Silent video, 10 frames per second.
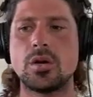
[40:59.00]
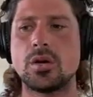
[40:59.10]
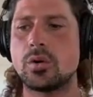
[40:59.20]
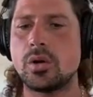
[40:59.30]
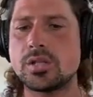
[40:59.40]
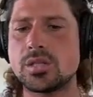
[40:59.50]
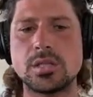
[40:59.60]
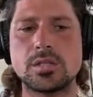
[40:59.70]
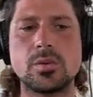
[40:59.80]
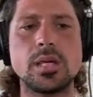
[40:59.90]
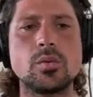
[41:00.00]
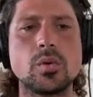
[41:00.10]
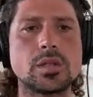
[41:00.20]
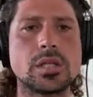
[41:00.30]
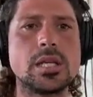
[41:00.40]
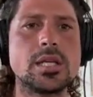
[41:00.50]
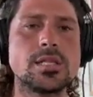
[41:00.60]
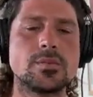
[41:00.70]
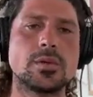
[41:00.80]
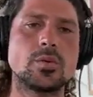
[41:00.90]
Curiosity is really what
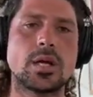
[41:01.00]
leads me